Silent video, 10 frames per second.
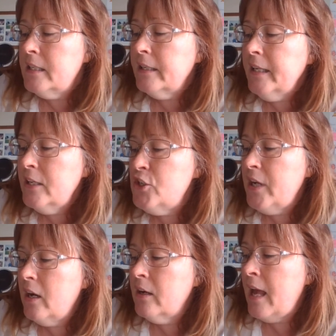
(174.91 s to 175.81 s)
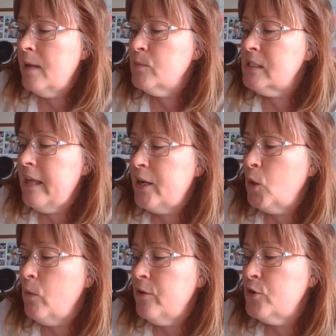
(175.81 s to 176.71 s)
Doug had shared M's
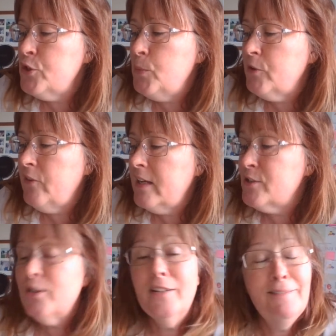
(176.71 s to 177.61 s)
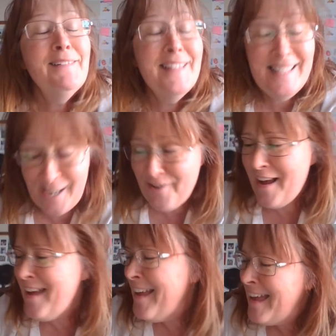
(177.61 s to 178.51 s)
letter with her supervisor,
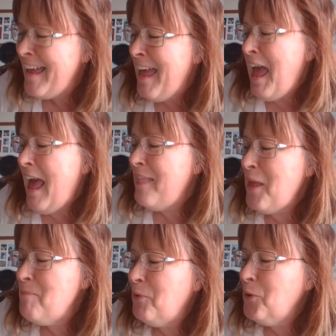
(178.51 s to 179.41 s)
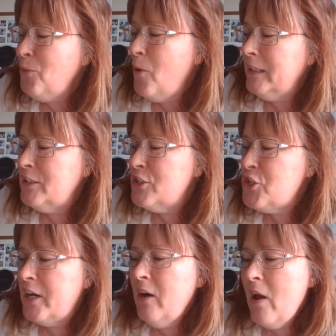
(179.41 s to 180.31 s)
Sarah, and they both wanted to
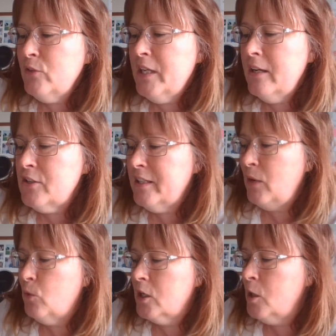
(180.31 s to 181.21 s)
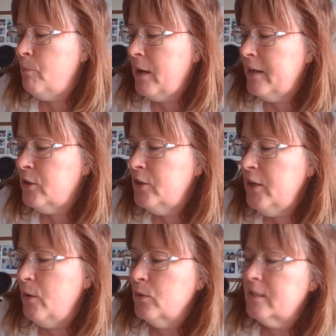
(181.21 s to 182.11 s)
share how touched they were by her
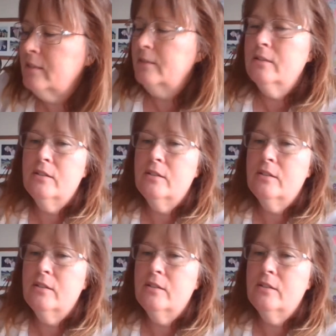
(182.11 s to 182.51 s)
note.